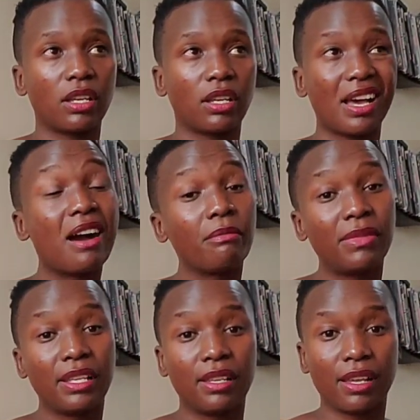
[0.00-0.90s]

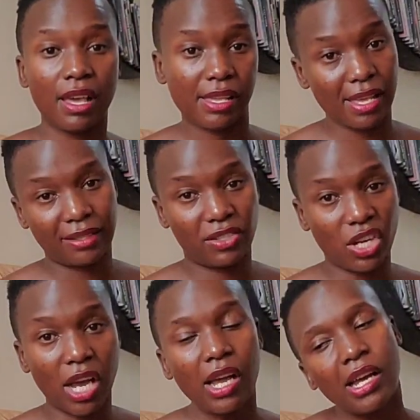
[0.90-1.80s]
humbling
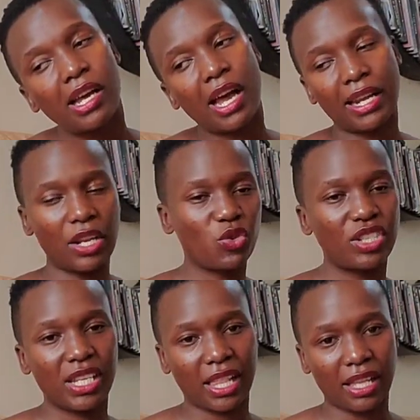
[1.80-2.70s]
gesture, and I don't
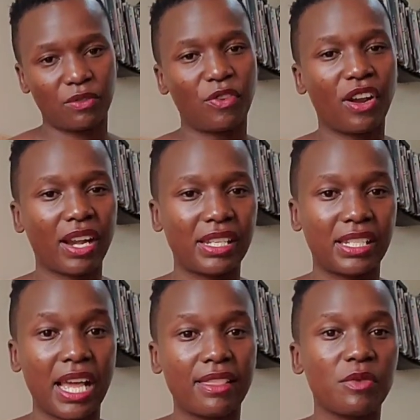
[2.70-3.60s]
take that for granted.
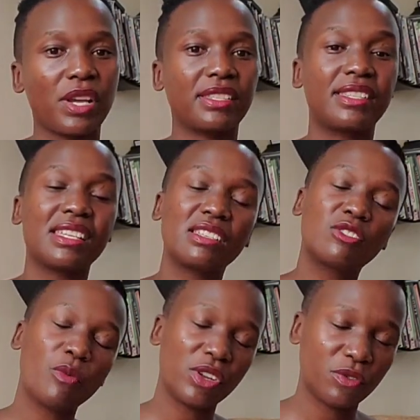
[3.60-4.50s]
Otherwise, thank you
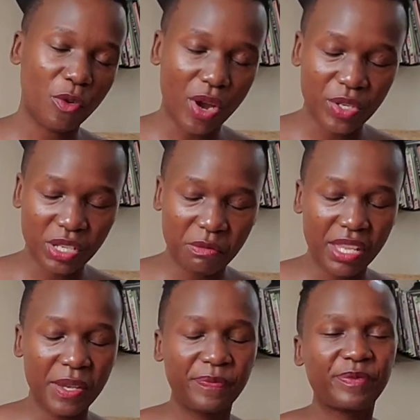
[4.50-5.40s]
so much for watching
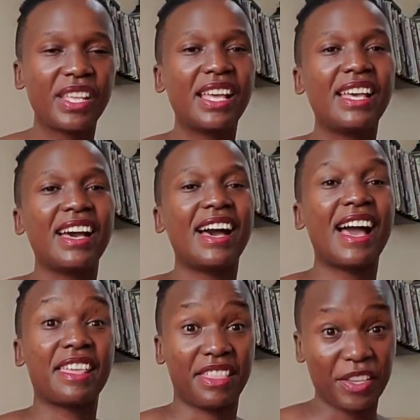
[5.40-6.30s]
me.
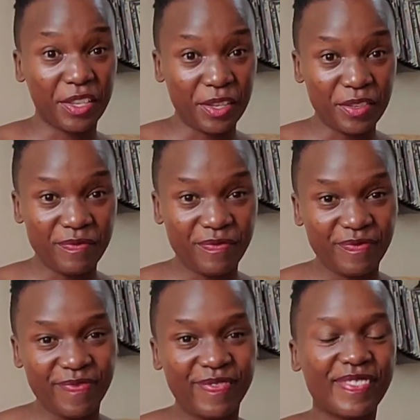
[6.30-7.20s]
I thank you
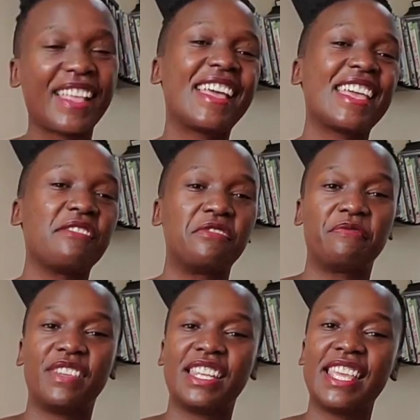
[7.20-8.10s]
if you've
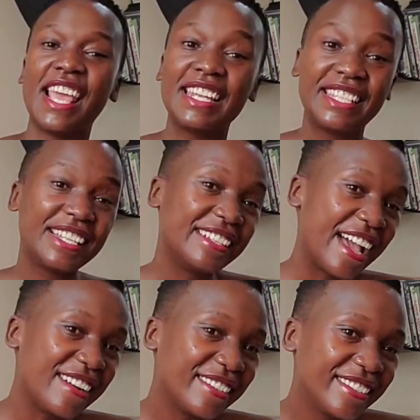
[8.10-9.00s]
been here till
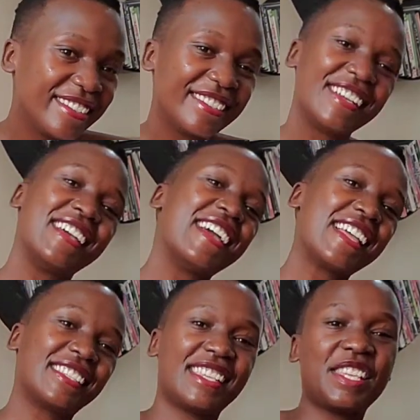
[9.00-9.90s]
now.
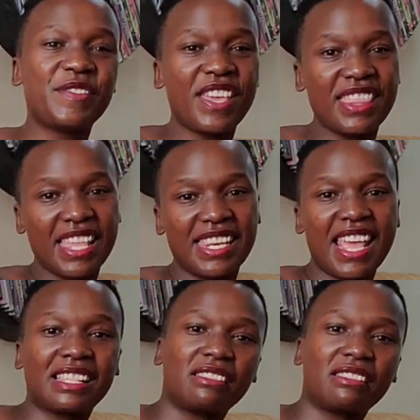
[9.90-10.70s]
See you in the next